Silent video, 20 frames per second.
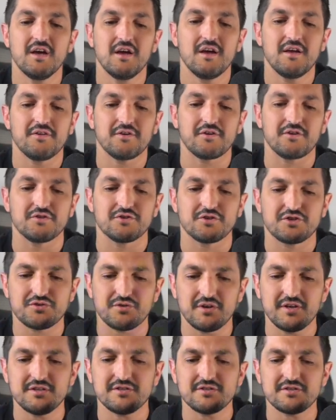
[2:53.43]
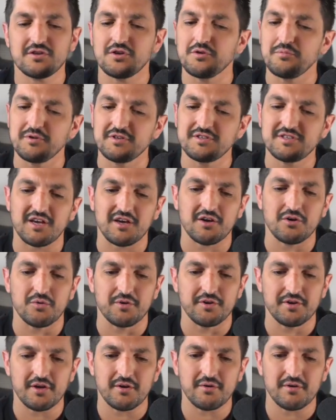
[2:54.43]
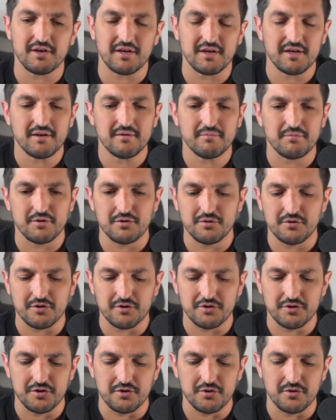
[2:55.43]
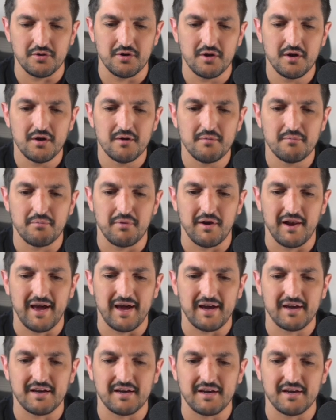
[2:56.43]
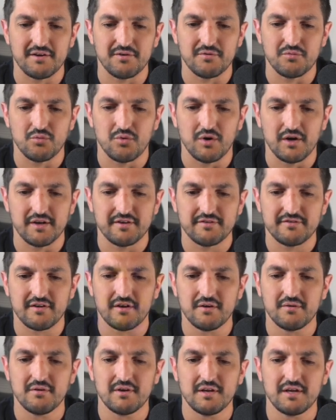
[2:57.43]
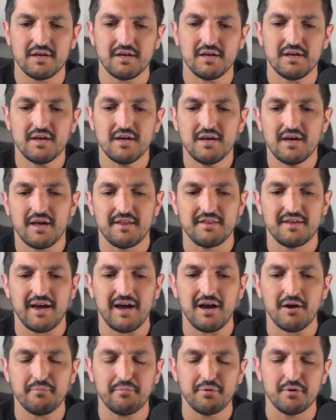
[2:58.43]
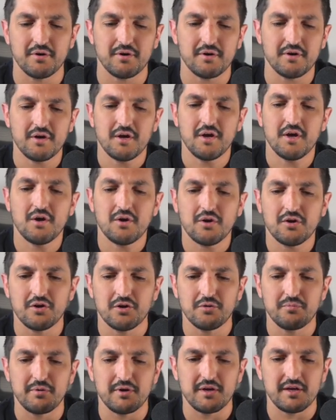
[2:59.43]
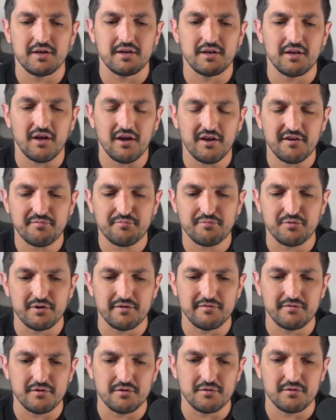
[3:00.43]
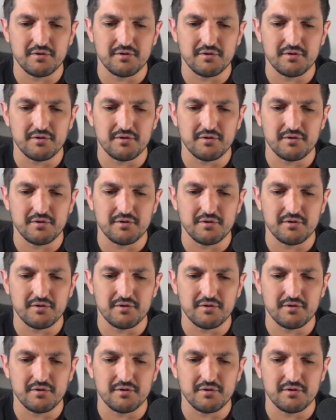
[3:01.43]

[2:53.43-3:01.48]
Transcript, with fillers: The constraints could be tailwind only, but you could do black and white only. And the output could be live preview